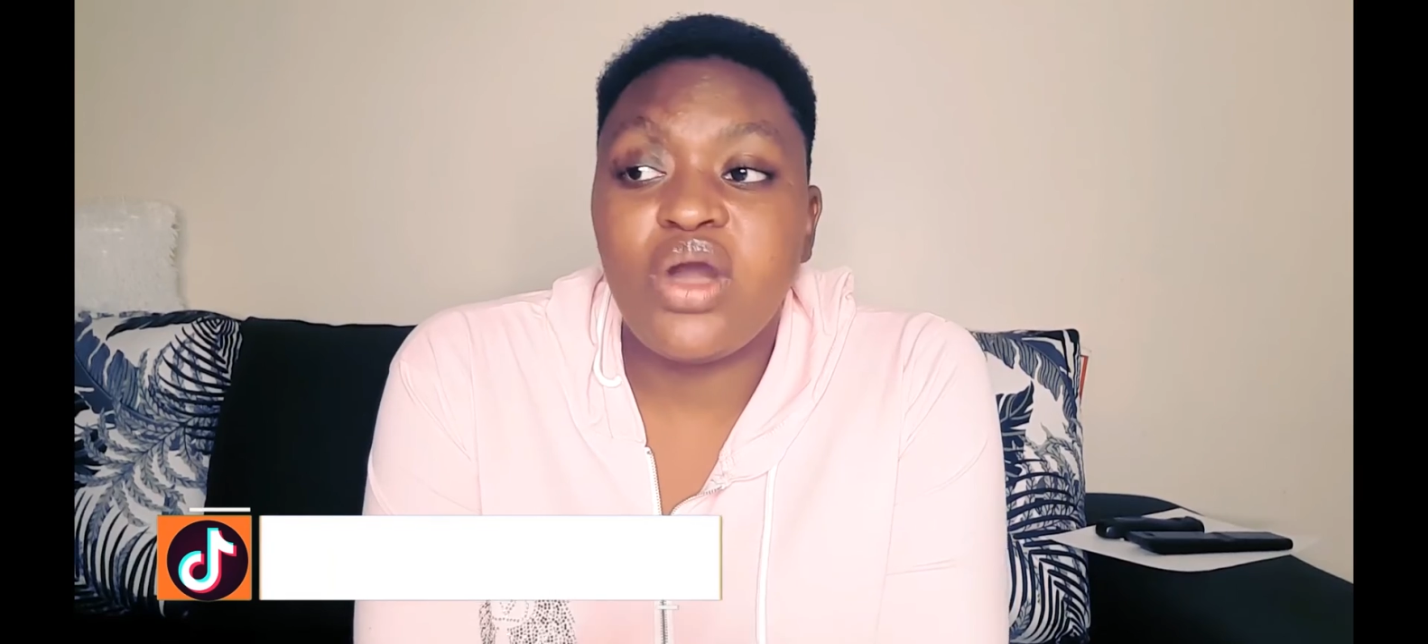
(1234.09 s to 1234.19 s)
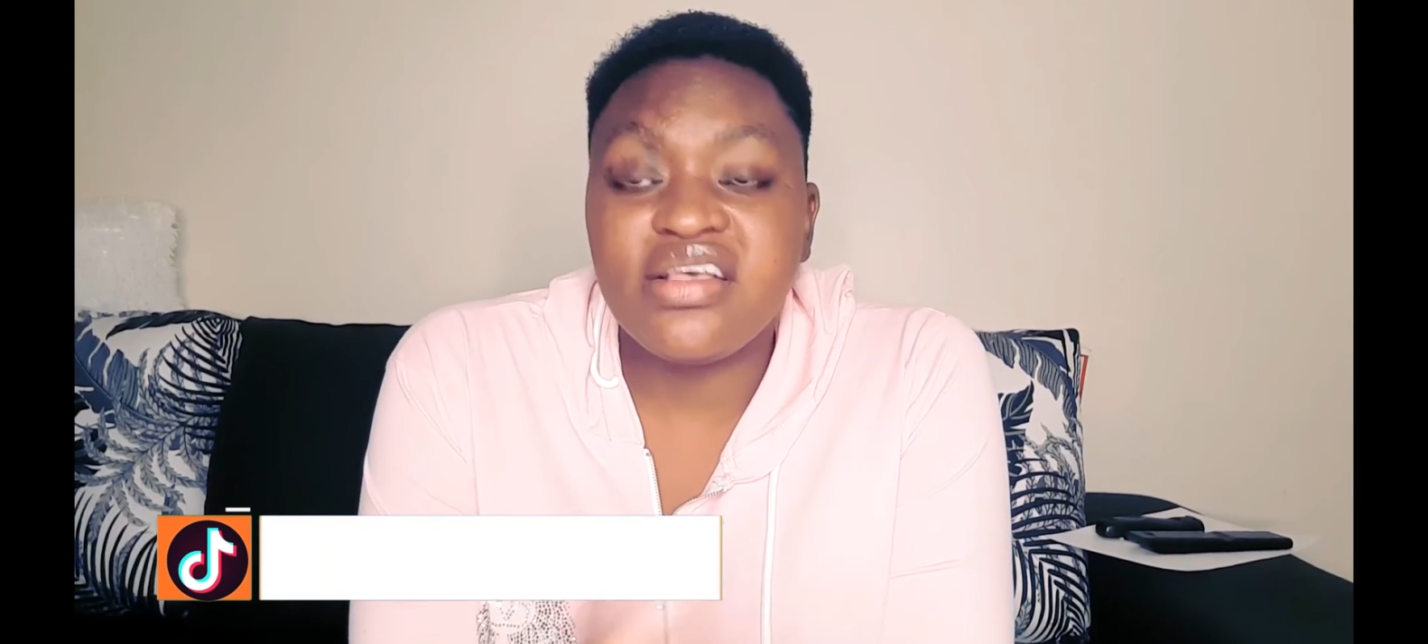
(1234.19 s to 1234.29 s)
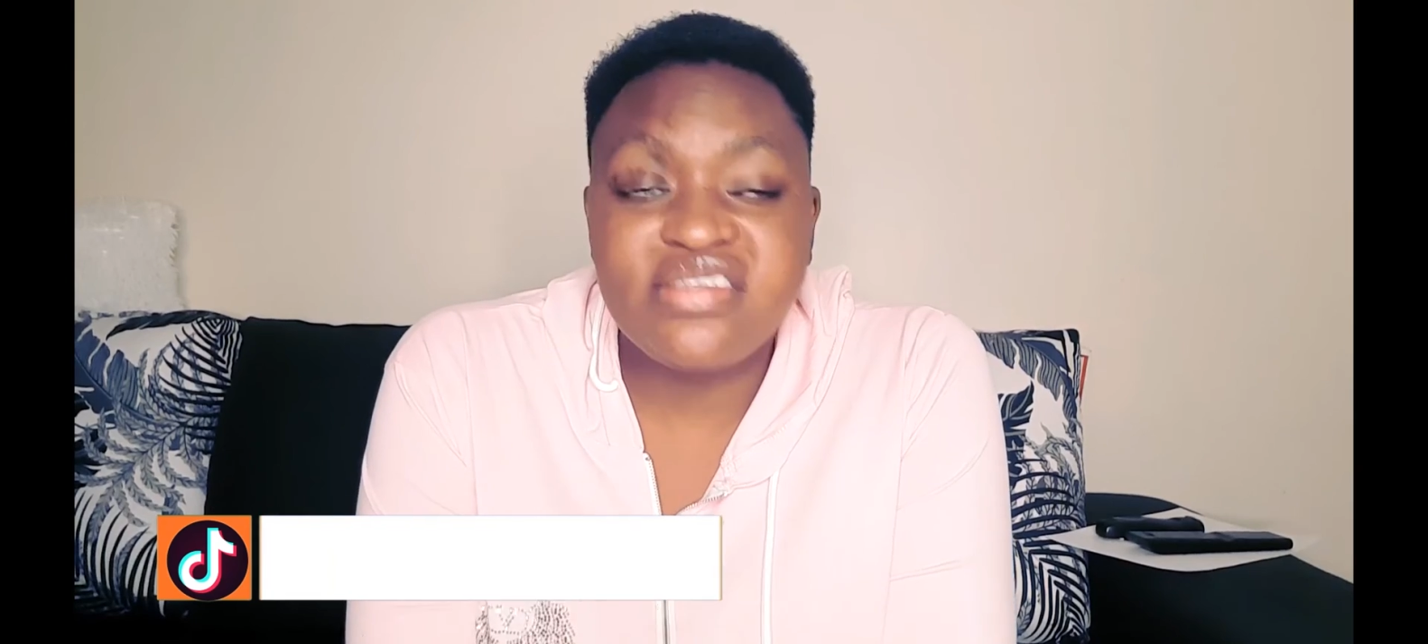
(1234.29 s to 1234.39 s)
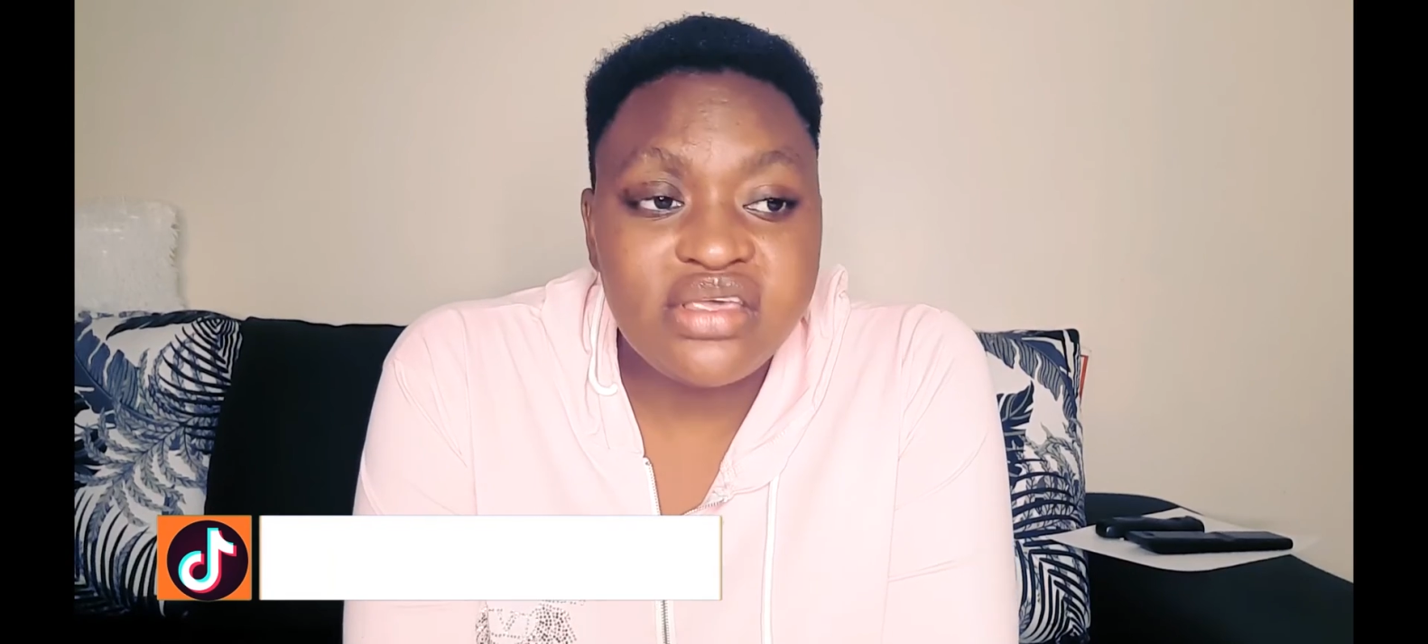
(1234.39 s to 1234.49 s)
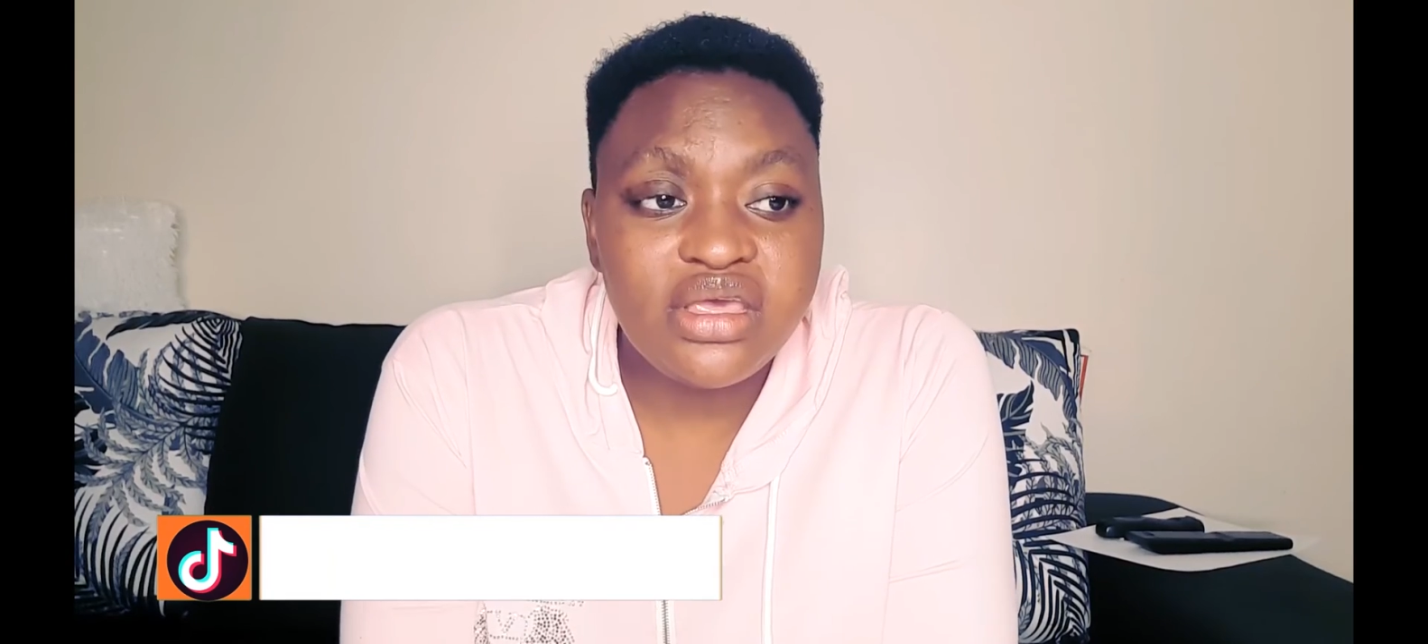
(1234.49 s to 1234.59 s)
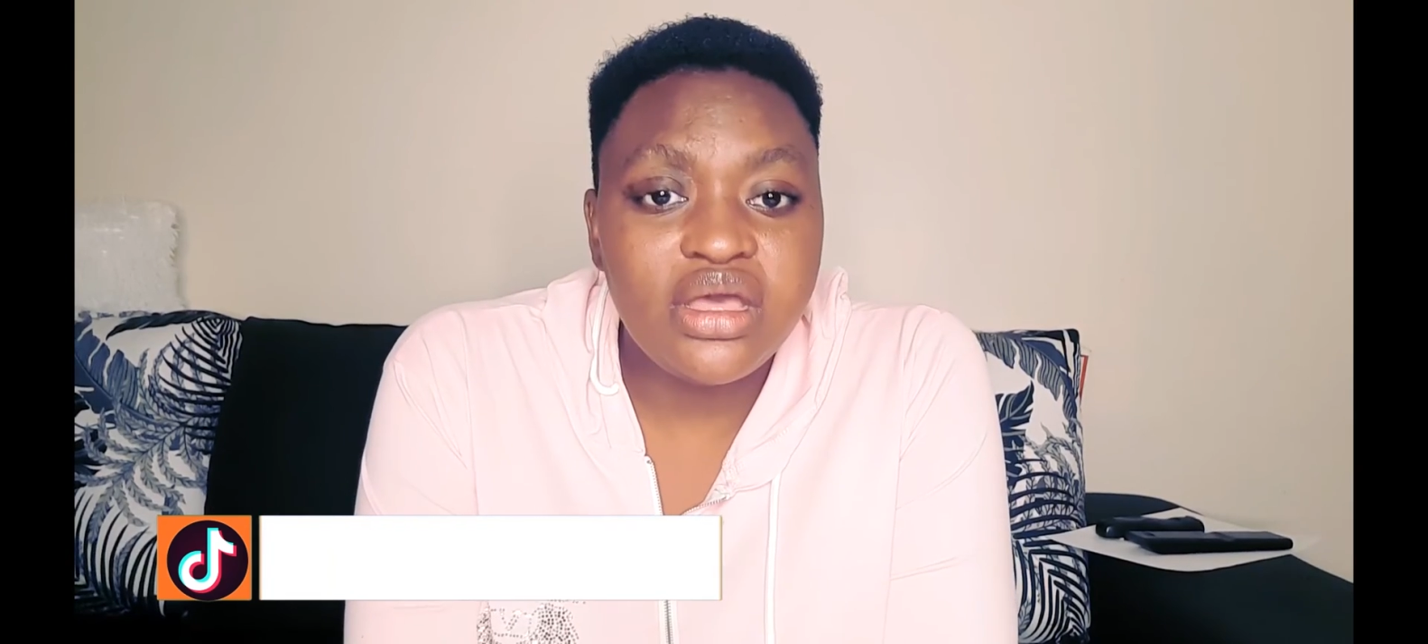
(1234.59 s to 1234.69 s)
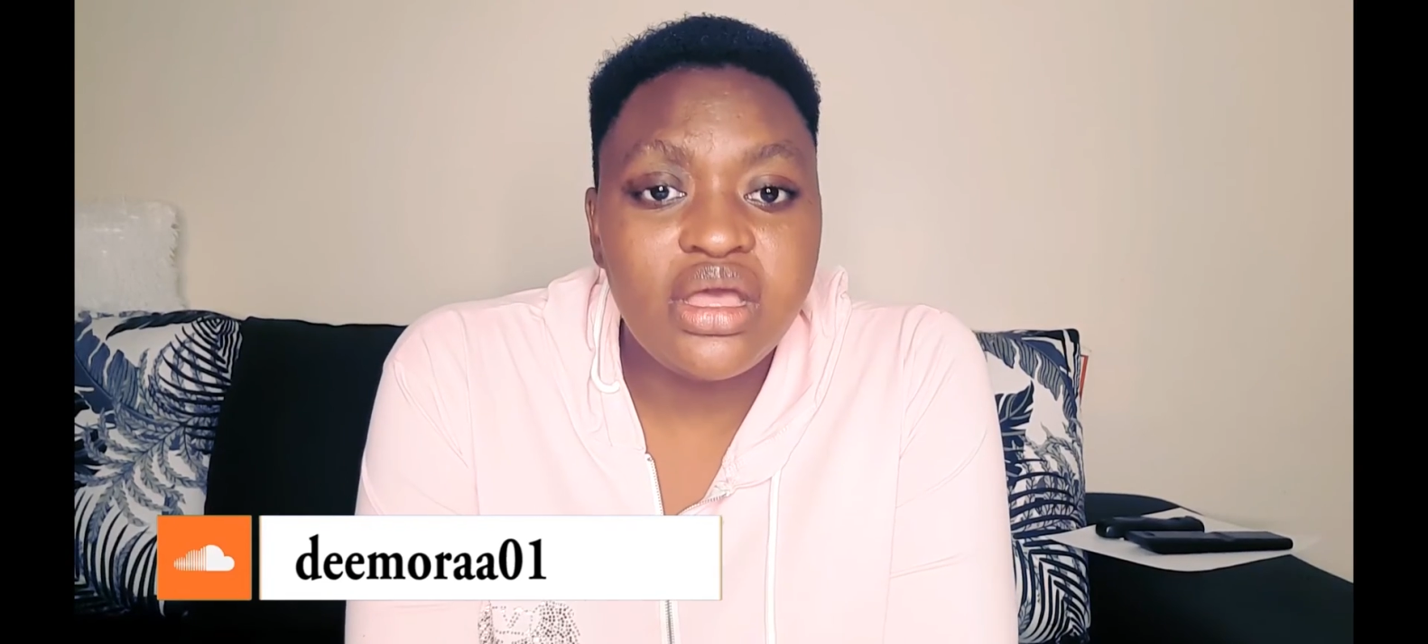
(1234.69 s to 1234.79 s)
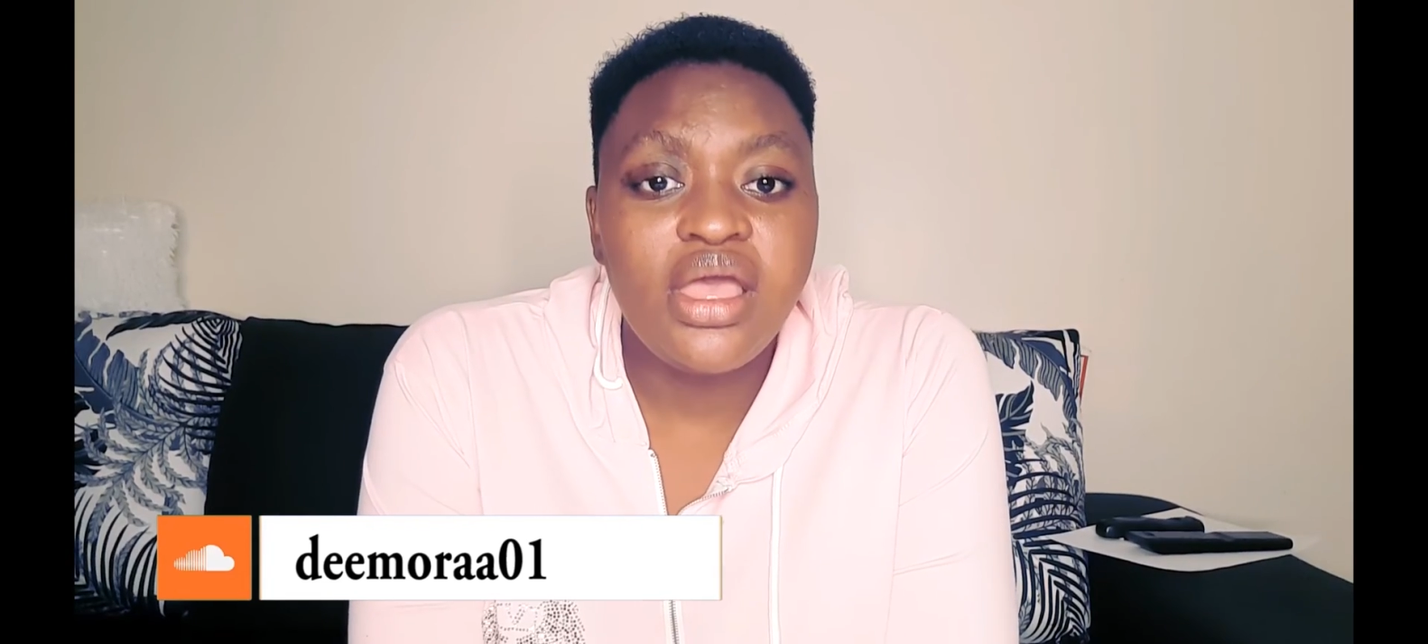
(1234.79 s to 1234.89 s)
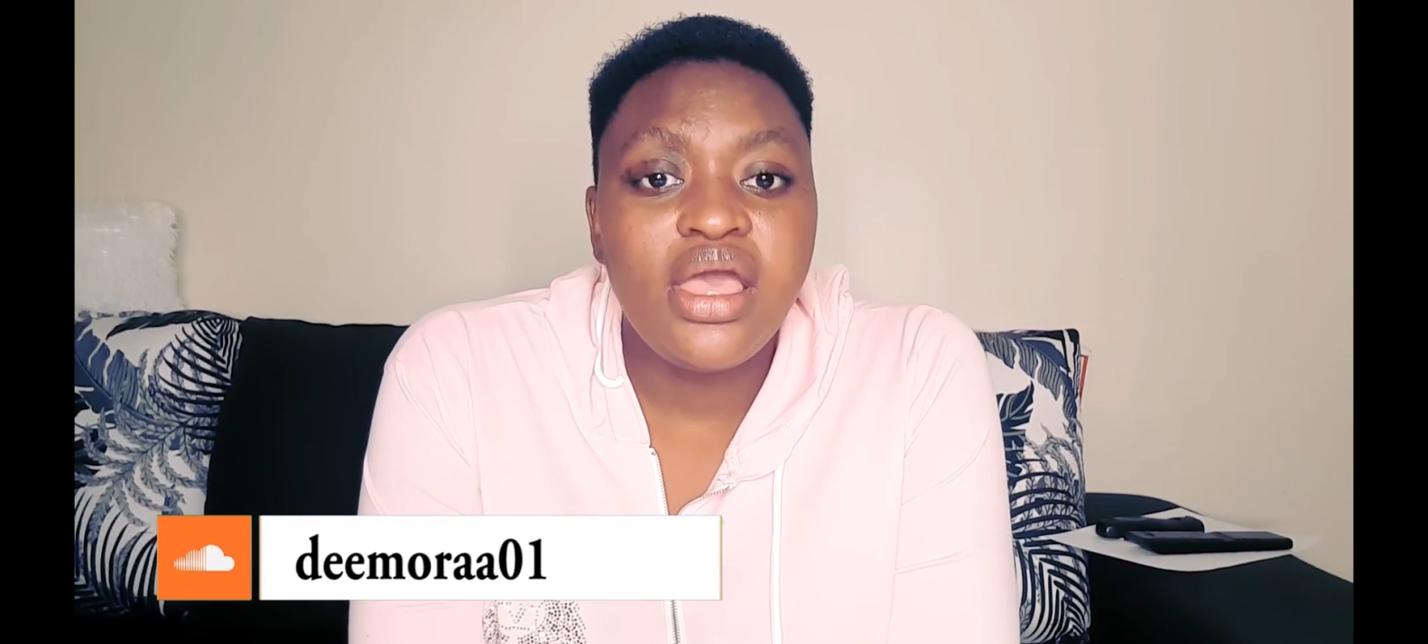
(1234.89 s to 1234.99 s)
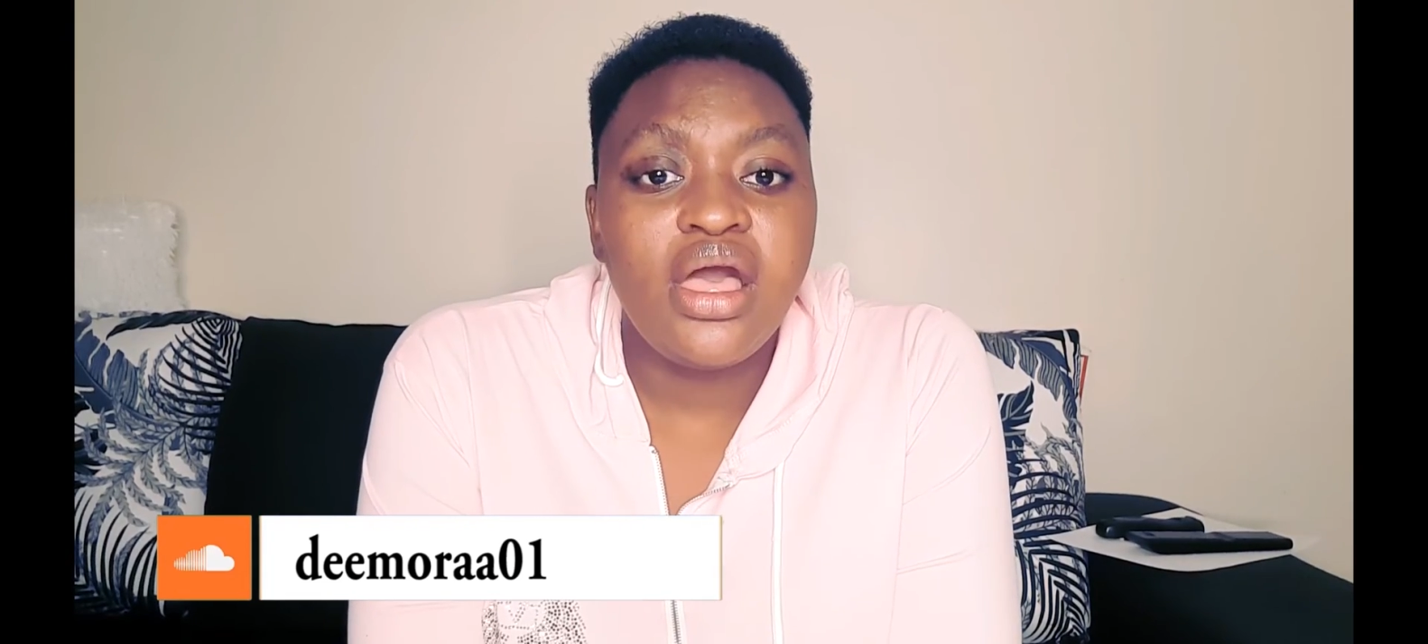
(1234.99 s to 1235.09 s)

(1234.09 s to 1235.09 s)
asking